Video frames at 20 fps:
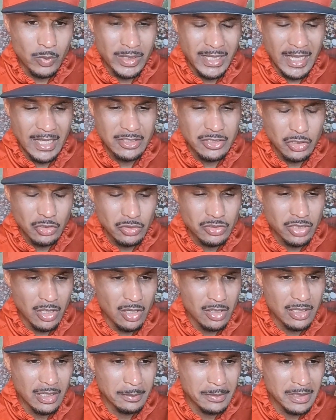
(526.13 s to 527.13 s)
We got
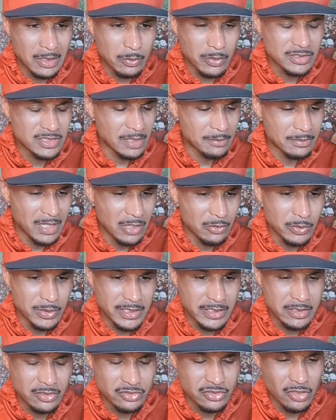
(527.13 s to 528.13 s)
Utah coming up, which I'm not
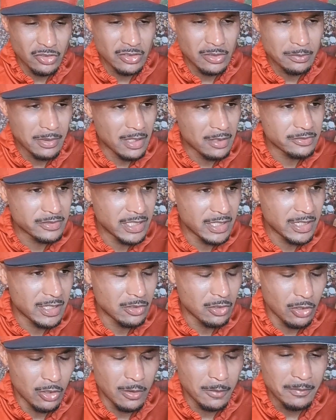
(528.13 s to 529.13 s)
really concerned about.
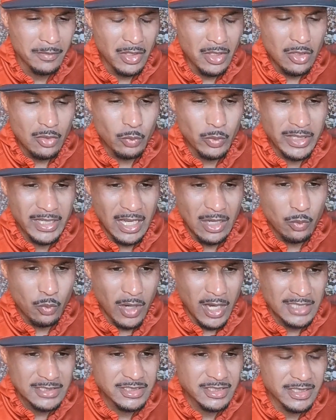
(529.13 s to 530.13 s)
They're at home. We
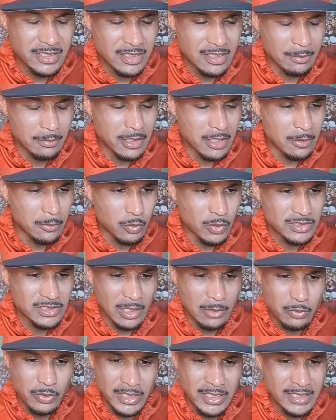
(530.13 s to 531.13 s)
got Washington coming up,
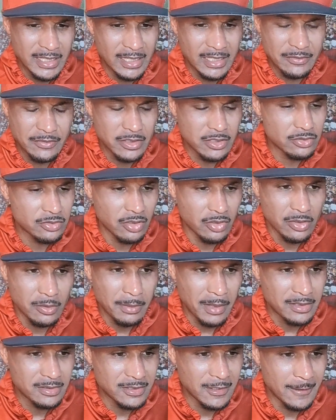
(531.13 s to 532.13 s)
which I'm really not even
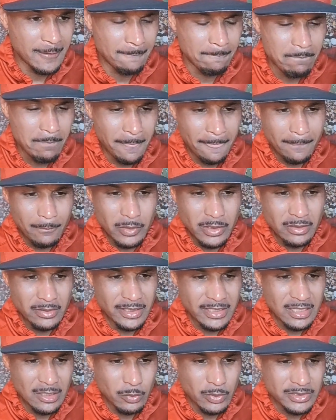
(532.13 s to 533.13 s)
concerned about them when
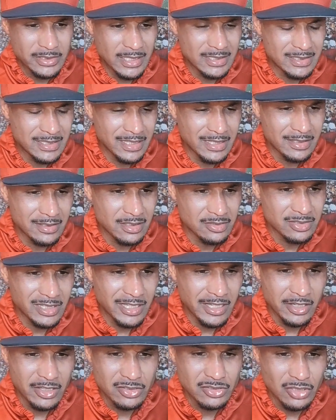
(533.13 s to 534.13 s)
you look at what they did
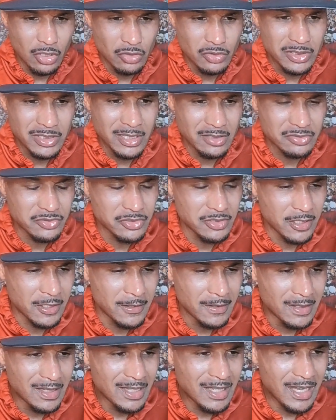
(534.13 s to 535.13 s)
against Arizona
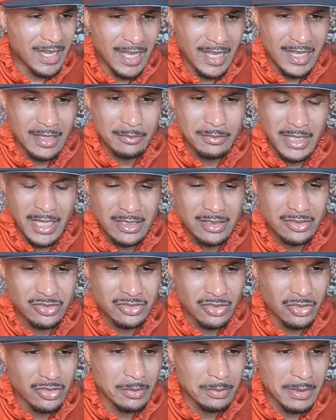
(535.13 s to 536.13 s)
yesterday. I'm not
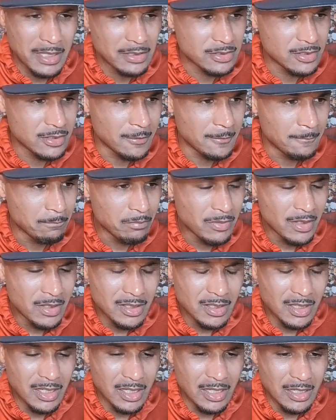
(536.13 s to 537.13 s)
concerned about them
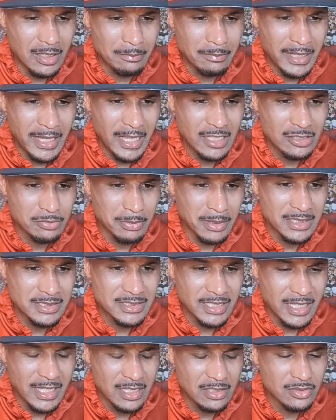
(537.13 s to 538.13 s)
um, as
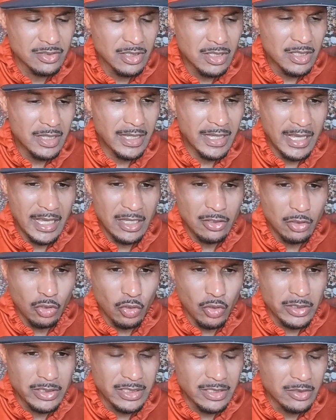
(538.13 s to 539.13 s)
much as at
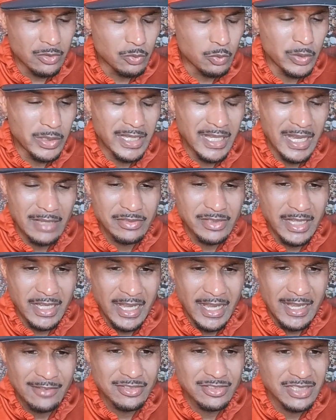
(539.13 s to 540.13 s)
Oregon. We have to
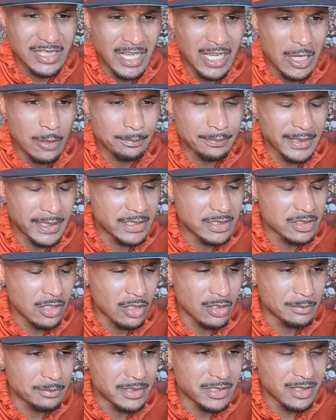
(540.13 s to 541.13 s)
have sound play
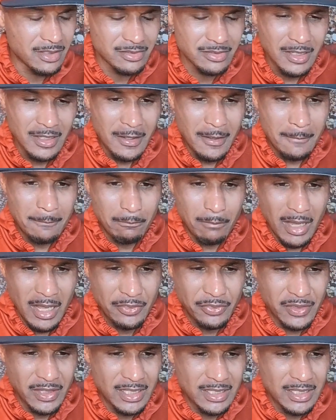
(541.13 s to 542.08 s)
calling because my